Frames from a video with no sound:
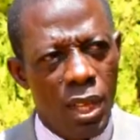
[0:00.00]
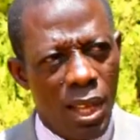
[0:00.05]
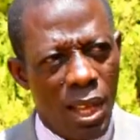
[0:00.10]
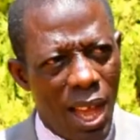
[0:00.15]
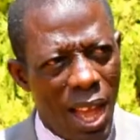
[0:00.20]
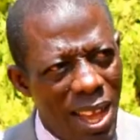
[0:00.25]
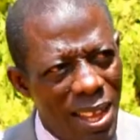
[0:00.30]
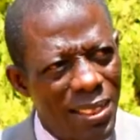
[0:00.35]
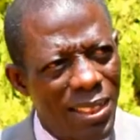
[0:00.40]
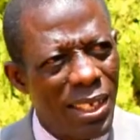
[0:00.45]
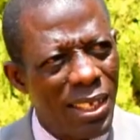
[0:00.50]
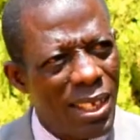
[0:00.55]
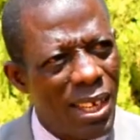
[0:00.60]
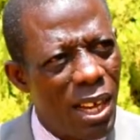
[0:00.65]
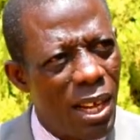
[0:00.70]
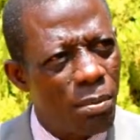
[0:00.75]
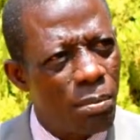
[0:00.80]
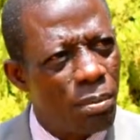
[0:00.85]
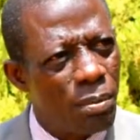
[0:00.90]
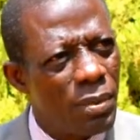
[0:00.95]
I think
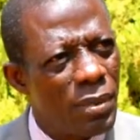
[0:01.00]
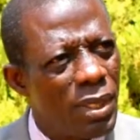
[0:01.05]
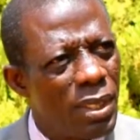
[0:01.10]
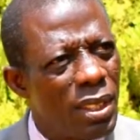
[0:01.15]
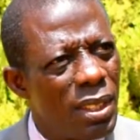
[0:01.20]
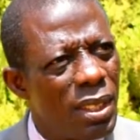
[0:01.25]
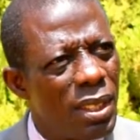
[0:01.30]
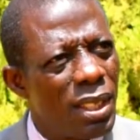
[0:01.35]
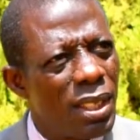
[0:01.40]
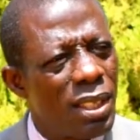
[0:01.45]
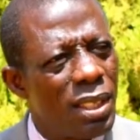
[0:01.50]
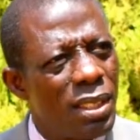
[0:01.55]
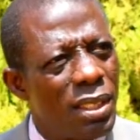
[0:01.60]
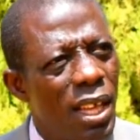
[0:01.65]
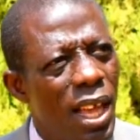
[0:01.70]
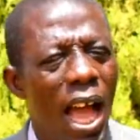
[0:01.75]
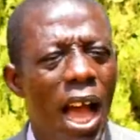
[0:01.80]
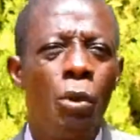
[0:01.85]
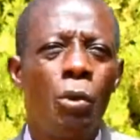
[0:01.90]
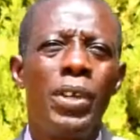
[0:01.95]

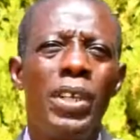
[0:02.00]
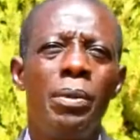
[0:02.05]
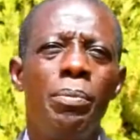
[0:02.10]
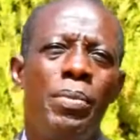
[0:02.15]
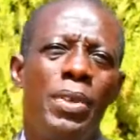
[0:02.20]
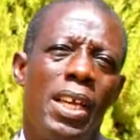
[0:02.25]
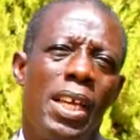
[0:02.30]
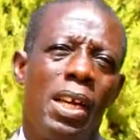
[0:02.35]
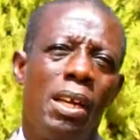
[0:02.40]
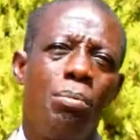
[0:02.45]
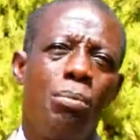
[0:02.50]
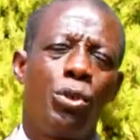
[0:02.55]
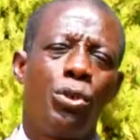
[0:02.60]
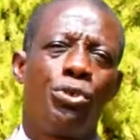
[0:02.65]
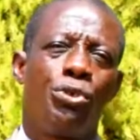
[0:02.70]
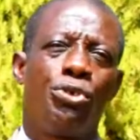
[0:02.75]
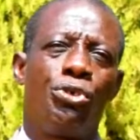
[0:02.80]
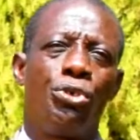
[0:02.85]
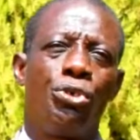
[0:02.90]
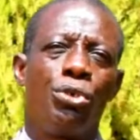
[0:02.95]
I wouldn't be able
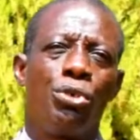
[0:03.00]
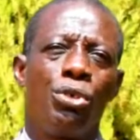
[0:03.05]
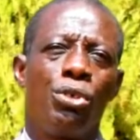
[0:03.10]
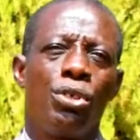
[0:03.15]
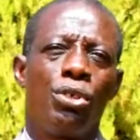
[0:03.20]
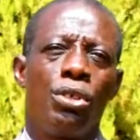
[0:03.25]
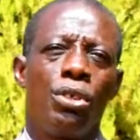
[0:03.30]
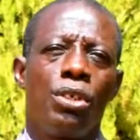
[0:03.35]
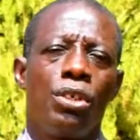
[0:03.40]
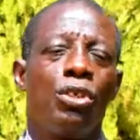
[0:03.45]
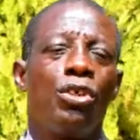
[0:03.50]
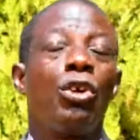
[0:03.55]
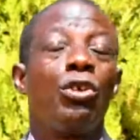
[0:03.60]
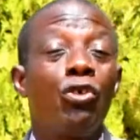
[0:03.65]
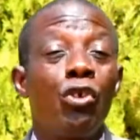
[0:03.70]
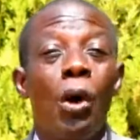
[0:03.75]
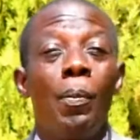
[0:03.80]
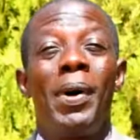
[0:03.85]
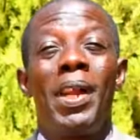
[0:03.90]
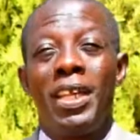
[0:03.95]
to,
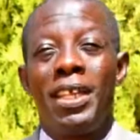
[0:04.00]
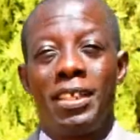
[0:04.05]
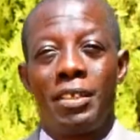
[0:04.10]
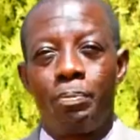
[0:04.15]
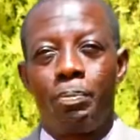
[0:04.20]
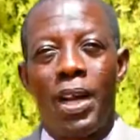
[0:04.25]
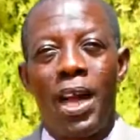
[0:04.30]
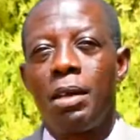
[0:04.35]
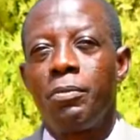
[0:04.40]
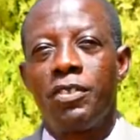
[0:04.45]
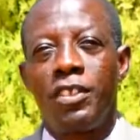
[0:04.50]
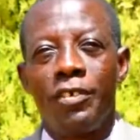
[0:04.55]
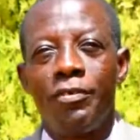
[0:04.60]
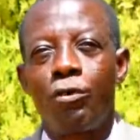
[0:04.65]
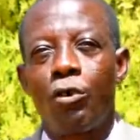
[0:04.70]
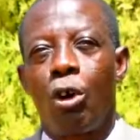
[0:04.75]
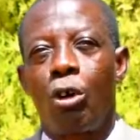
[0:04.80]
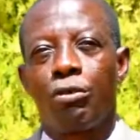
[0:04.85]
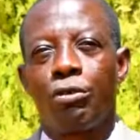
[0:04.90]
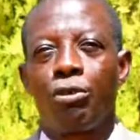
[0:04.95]
normally it becomes
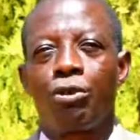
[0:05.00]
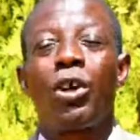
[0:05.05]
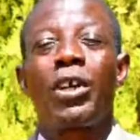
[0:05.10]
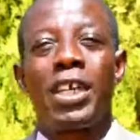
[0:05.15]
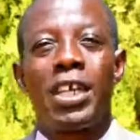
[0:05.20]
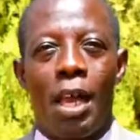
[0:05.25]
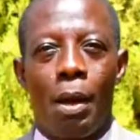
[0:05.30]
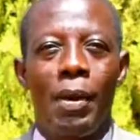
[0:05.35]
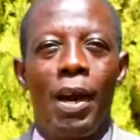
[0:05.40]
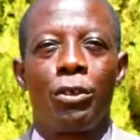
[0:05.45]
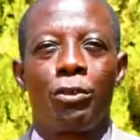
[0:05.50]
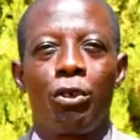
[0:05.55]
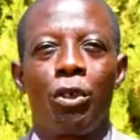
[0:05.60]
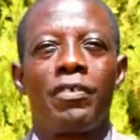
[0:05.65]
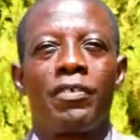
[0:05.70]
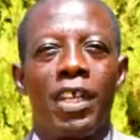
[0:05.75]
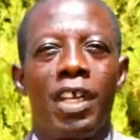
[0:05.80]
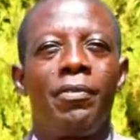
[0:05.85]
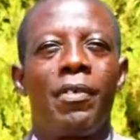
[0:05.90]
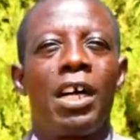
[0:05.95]
difficult talking about
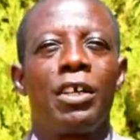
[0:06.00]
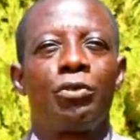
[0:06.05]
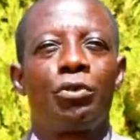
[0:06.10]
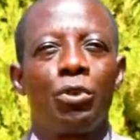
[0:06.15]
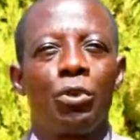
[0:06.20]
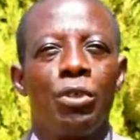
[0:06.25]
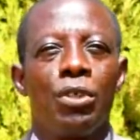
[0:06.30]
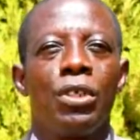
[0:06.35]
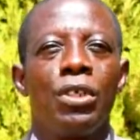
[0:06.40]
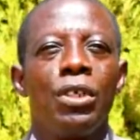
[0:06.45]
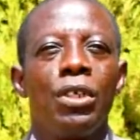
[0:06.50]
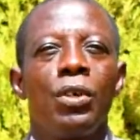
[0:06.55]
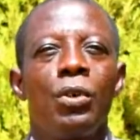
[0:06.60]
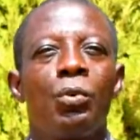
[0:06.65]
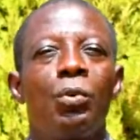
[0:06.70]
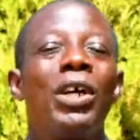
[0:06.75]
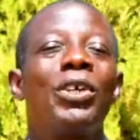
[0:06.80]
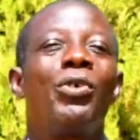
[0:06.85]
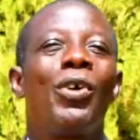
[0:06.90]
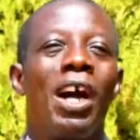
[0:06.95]
yourself as to
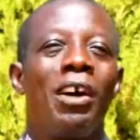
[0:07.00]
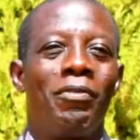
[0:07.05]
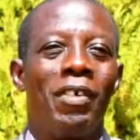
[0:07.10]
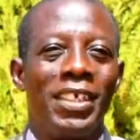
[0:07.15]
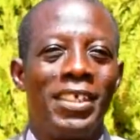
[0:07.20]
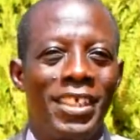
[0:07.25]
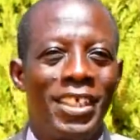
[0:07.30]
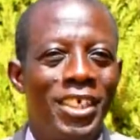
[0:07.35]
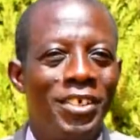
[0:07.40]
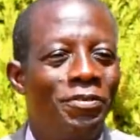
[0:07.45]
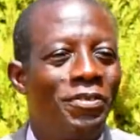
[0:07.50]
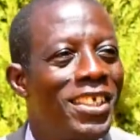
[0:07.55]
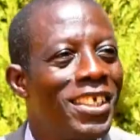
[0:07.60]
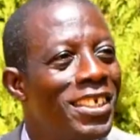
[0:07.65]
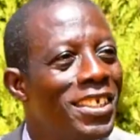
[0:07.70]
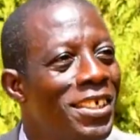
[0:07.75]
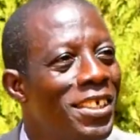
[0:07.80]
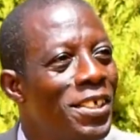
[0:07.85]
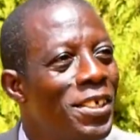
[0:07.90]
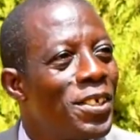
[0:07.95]
what you have achieved.
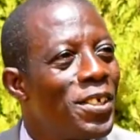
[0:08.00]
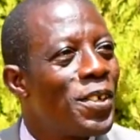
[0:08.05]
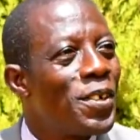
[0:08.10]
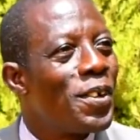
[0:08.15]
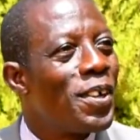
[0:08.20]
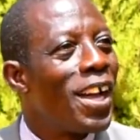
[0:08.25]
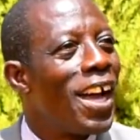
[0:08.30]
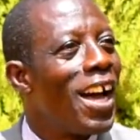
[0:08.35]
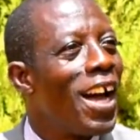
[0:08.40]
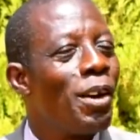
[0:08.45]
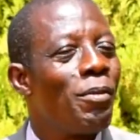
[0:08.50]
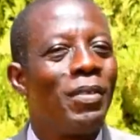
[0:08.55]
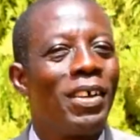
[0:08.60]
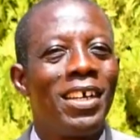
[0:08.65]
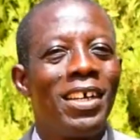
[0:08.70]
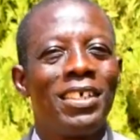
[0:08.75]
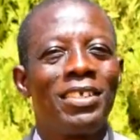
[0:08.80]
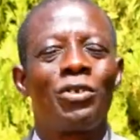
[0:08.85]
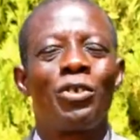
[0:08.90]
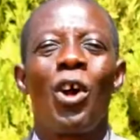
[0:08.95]
Yeah.
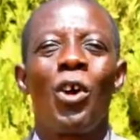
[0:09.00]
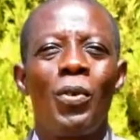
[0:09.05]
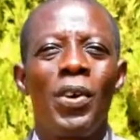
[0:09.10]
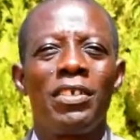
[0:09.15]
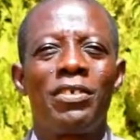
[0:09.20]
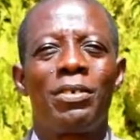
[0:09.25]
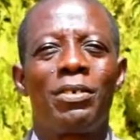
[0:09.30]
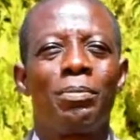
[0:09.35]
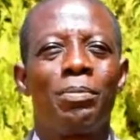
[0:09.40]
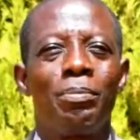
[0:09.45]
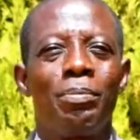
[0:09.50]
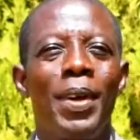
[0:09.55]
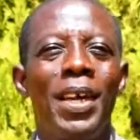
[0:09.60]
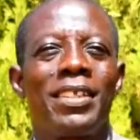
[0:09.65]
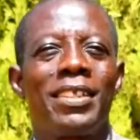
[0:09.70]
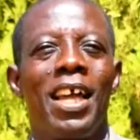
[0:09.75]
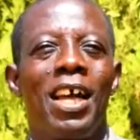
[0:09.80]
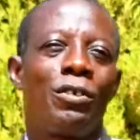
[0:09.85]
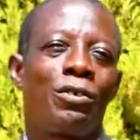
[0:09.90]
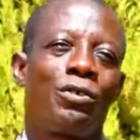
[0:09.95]
It's always
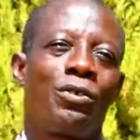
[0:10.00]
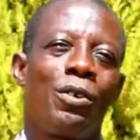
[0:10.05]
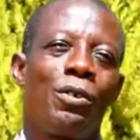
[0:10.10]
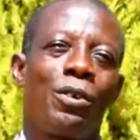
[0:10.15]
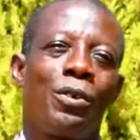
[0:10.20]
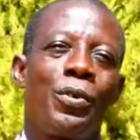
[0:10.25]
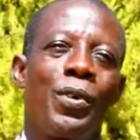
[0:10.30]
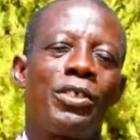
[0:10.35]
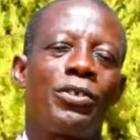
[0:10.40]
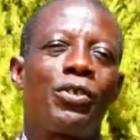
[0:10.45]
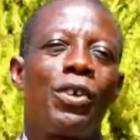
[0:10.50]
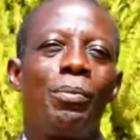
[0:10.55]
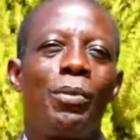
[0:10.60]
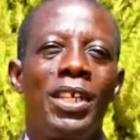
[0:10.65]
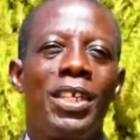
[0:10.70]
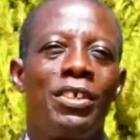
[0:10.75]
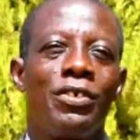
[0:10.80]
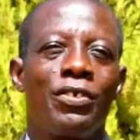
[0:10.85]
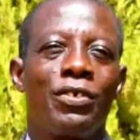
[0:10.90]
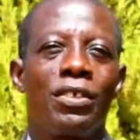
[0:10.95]
better when
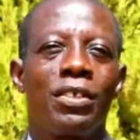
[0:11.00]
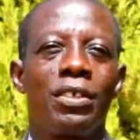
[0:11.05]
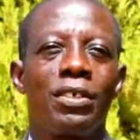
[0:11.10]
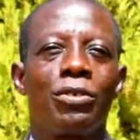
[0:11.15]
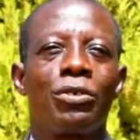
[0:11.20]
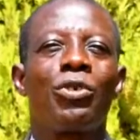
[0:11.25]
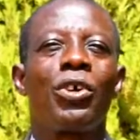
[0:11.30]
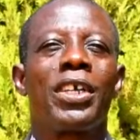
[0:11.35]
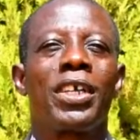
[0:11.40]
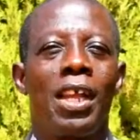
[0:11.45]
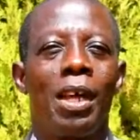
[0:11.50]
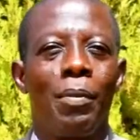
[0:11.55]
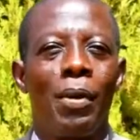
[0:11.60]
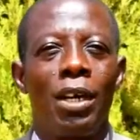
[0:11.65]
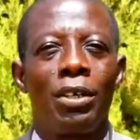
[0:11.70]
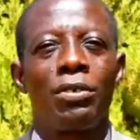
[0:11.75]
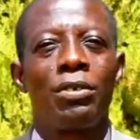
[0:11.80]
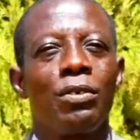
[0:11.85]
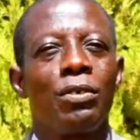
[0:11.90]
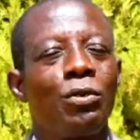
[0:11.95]
somebody is talking
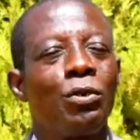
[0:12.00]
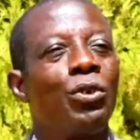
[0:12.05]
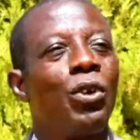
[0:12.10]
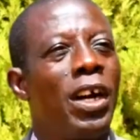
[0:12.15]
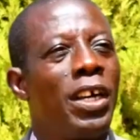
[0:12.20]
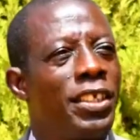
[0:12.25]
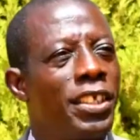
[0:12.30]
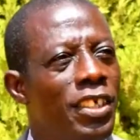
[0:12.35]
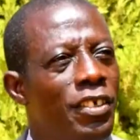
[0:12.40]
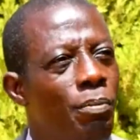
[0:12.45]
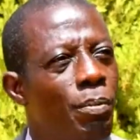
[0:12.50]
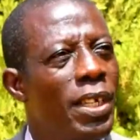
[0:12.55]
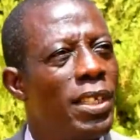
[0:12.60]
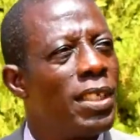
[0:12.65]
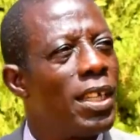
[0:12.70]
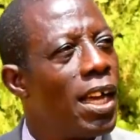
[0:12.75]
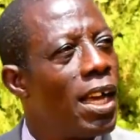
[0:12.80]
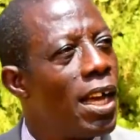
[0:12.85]
about your achievement.